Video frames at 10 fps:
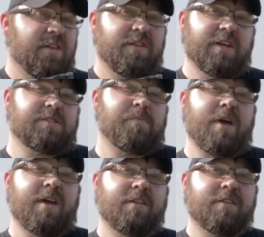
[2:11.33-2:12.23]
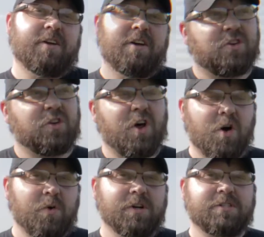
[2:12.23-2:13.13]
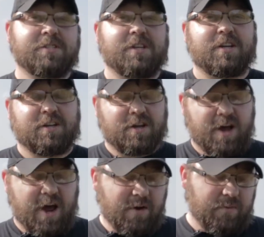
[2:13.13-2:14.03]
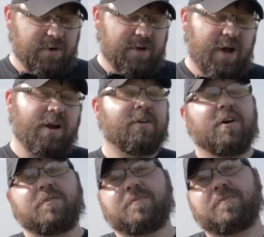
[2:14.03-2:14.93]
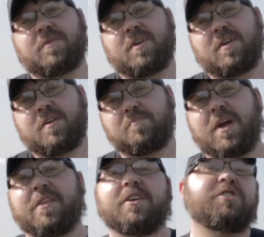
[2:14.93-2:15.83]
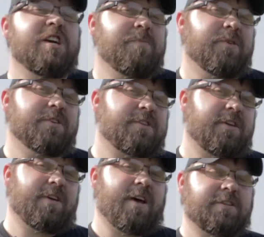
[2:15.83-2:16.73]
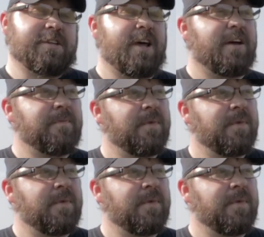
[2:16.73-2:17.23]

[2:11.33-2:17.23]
this being the lowest, I don't know, being the cheapest. How's that?